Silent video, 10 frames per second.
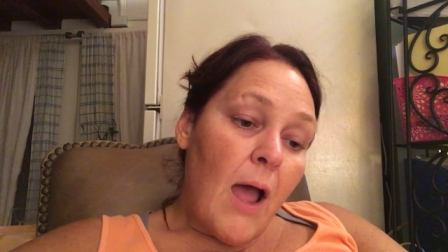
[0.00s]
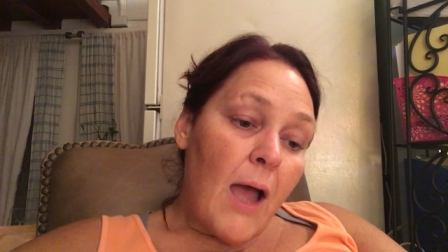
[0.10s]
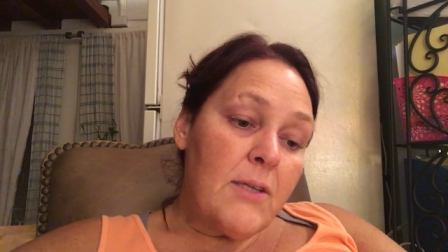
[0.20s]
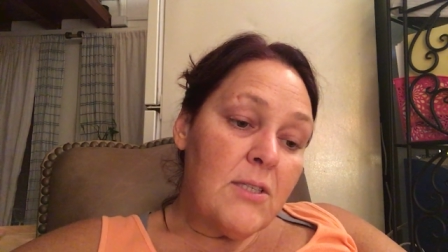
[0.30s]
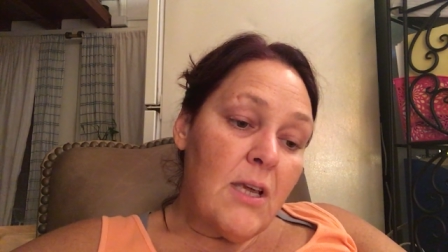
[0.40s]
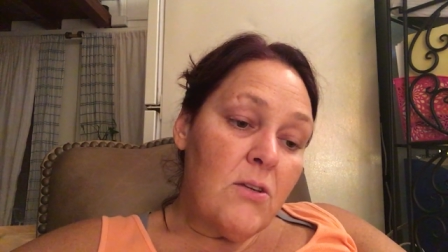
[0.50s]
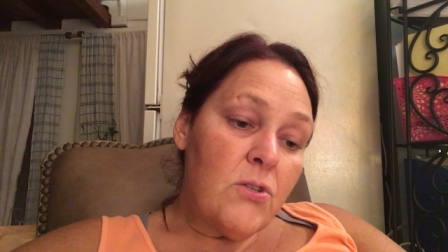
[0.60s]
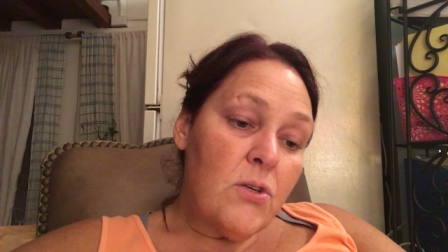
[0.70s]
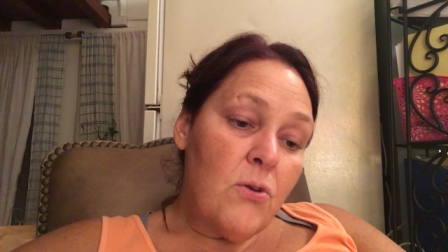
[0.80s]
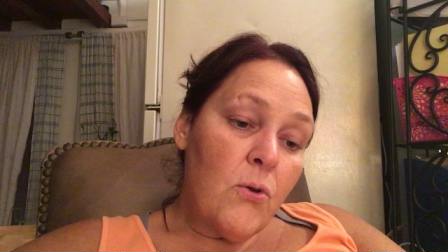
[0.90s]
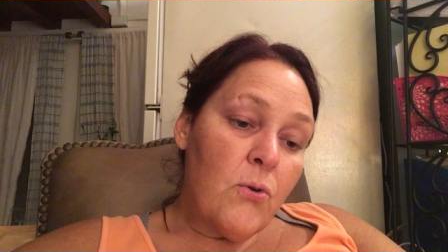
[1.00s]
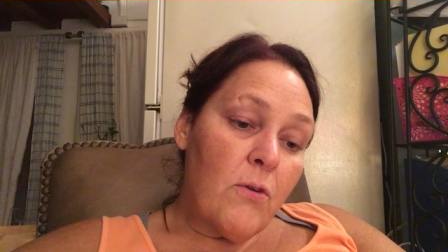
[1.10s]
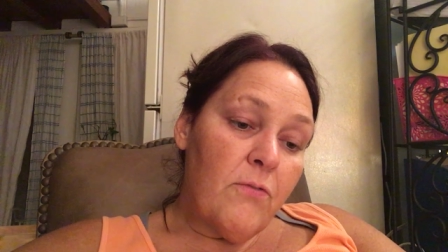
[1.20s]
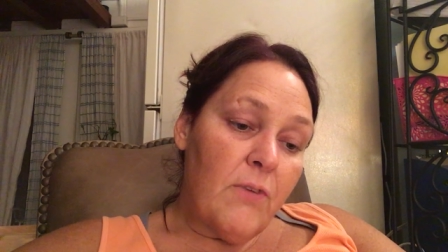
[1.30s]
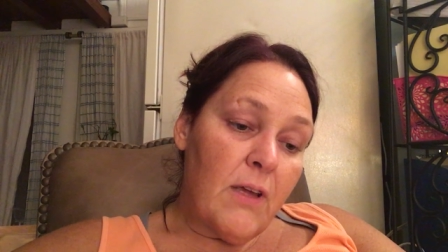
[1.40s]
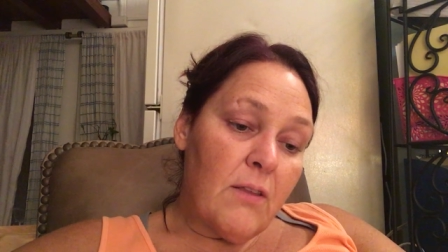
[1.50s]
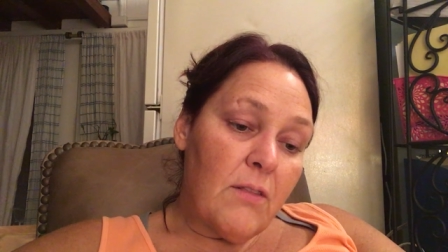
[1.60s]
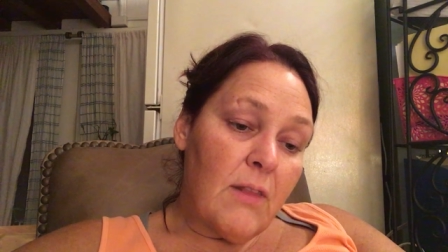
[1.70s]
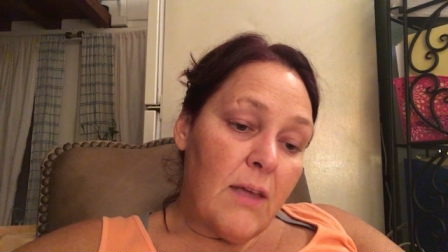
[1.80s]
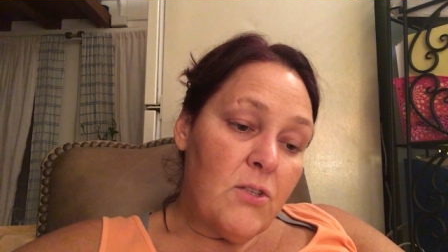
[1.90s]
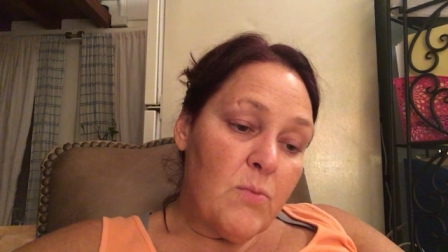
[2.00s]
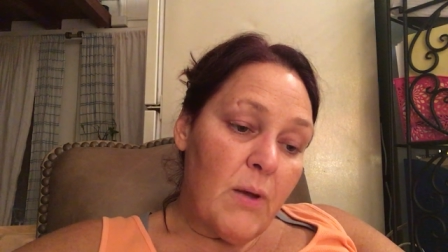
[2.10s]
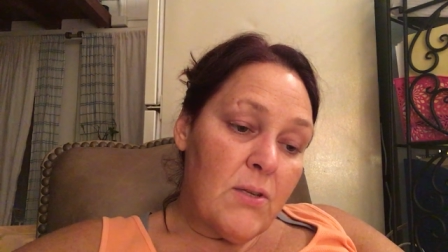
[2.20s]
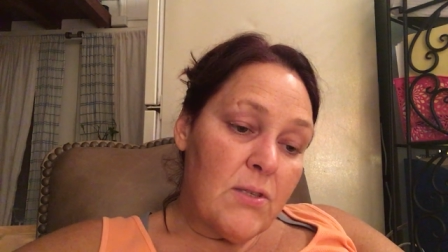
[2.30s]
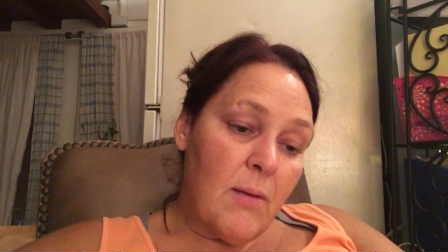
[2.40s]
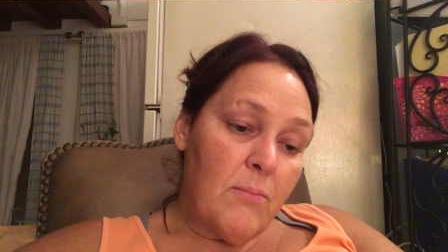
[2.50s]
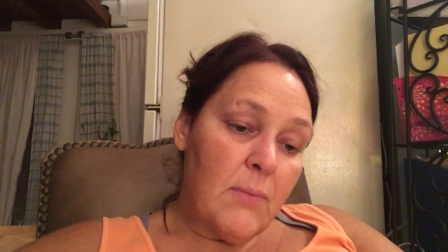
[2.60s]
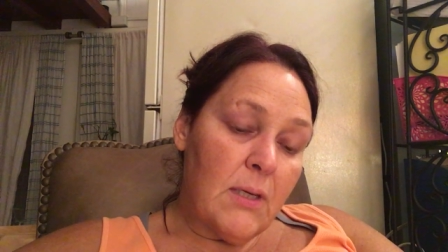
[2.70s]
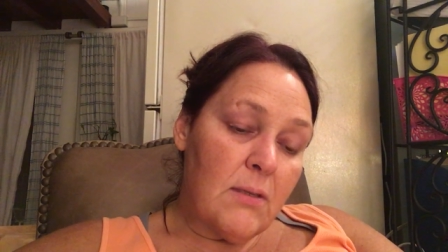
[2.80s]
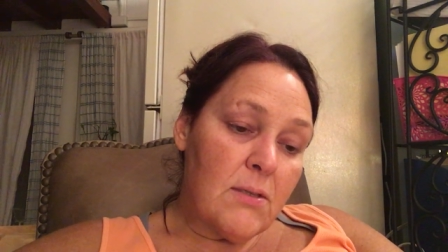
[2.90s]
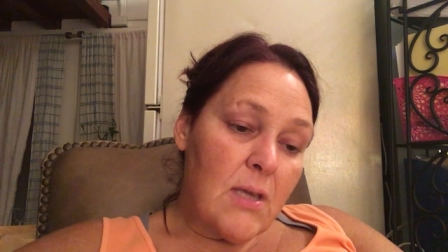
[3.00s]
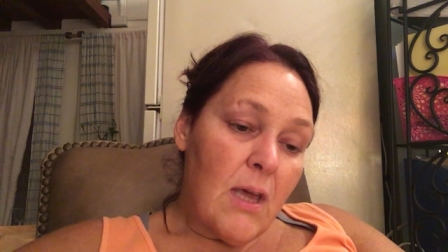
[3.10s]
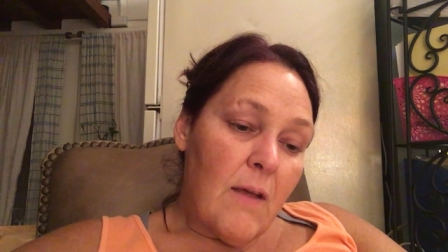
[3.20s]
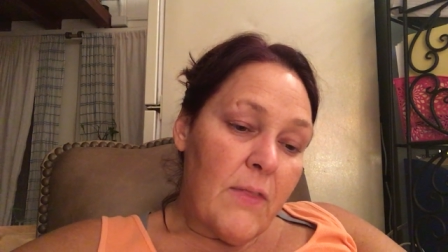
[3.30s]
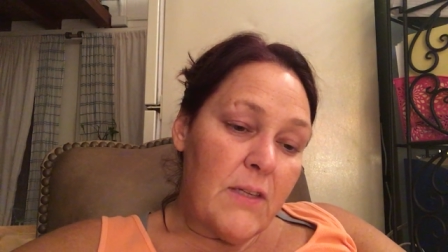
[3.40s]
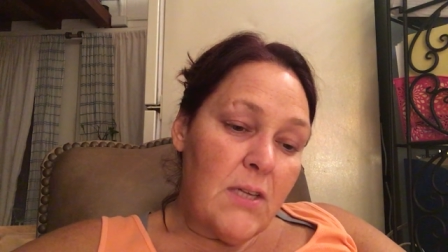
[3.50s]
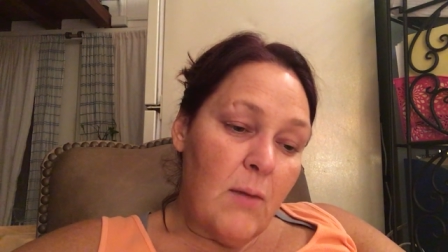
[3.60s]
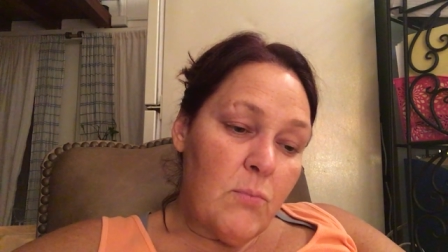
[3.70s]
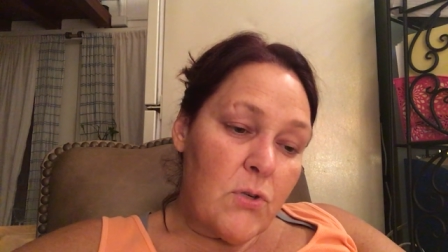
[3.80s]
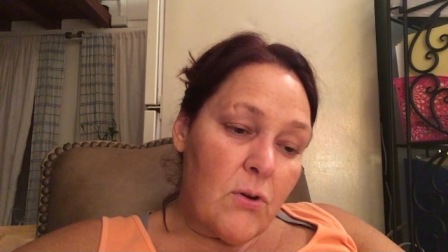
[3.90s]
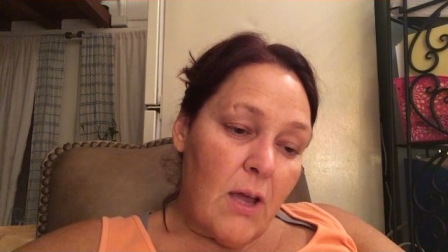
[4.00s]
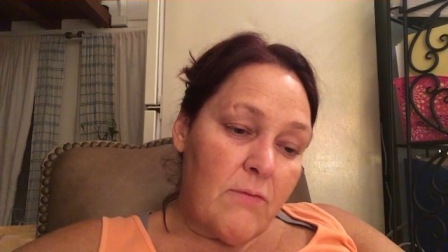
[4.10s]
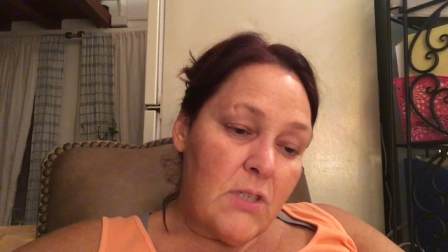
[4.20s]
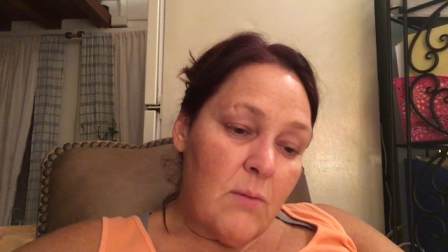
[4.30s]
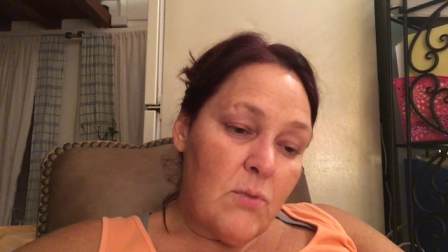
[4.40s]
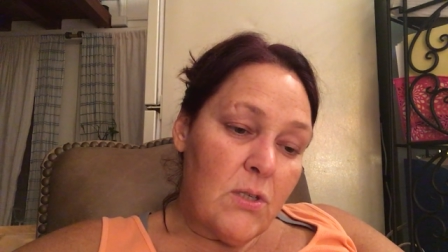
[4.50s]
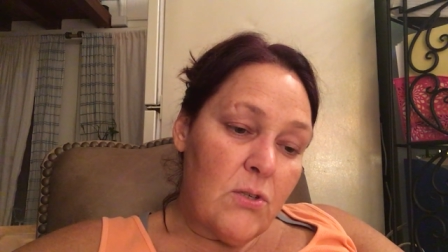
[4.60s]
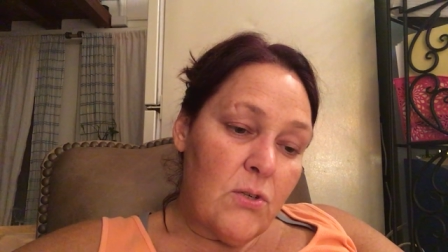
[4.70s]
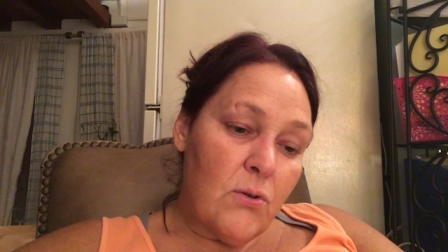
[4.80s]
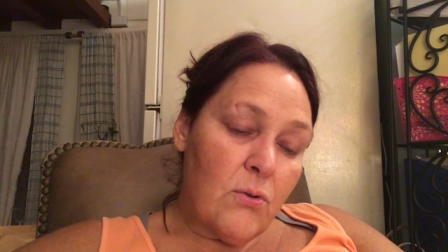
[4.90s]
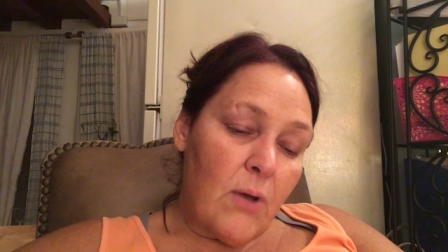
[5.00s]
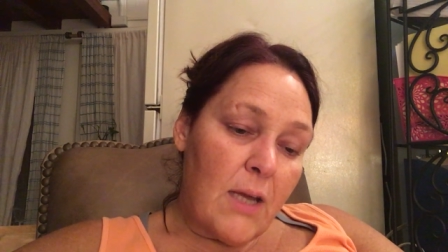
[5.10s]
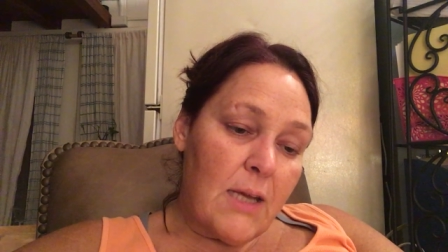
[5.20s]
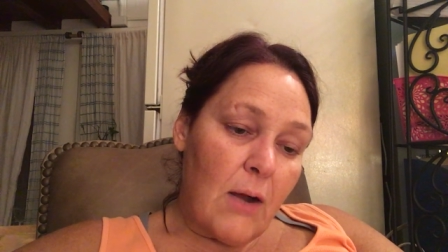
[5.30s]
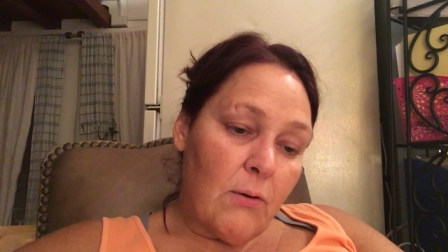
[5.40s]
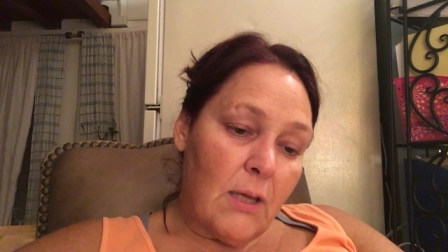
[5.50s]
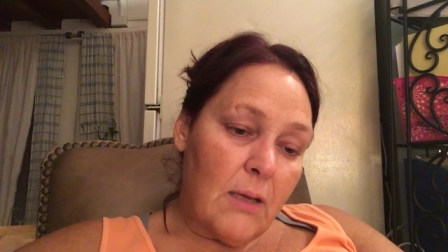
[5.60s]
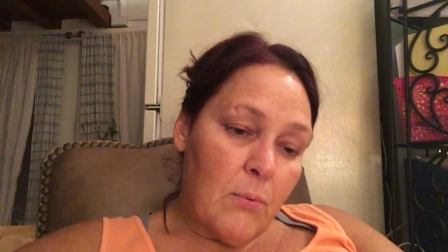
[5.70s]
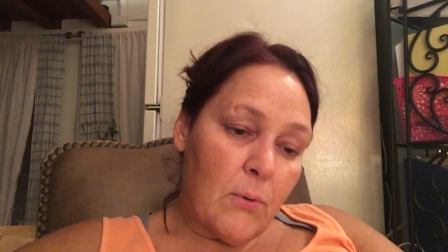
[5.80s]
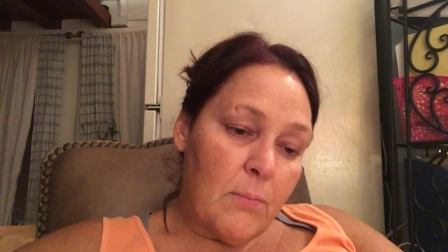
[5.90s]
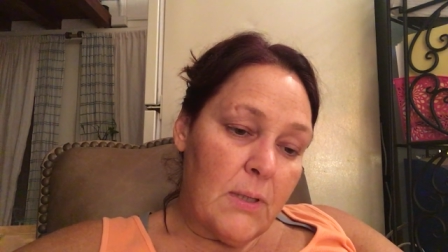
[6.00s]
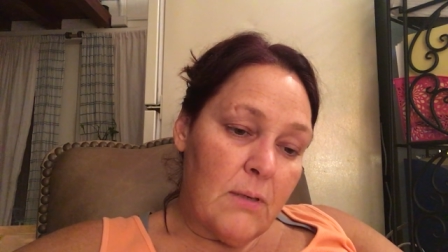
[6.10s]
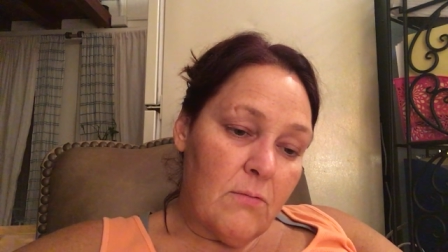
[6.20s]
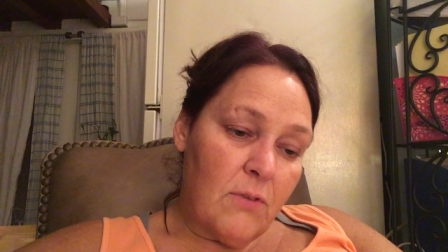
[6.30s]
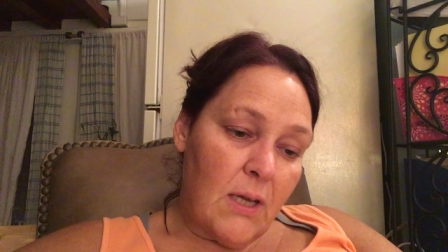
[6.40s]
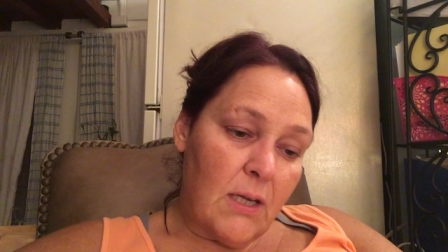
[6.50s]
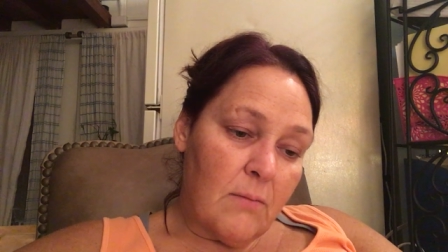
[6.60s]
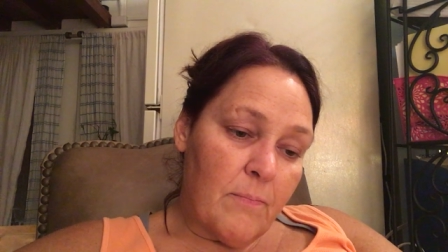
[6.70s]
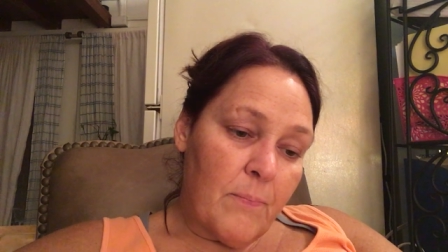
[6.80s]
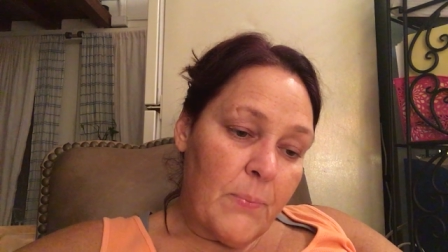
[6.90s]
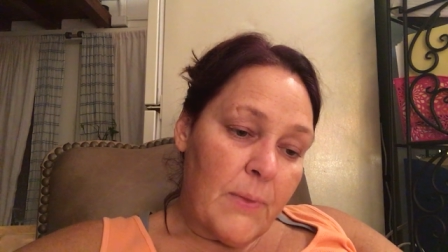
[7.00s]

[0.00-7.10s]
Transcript: I sent to know your faith, lest by some means the tempter have tempted you, and our labor be in vain.